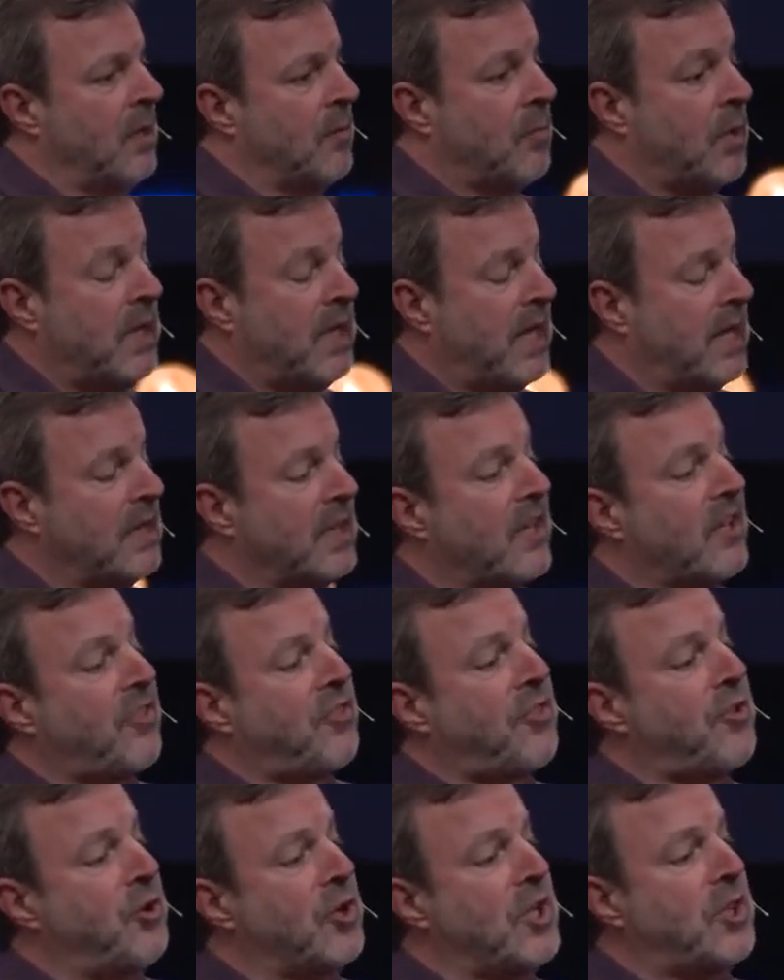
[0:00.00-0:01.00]
but he had like
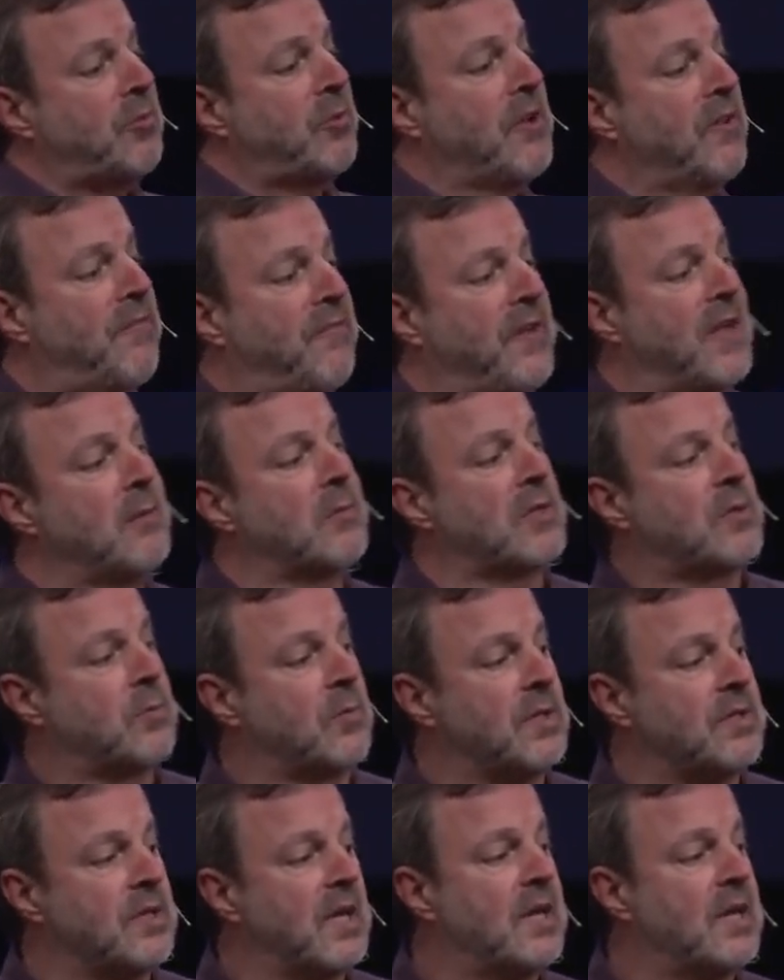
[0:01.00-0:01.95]
33 famous ones.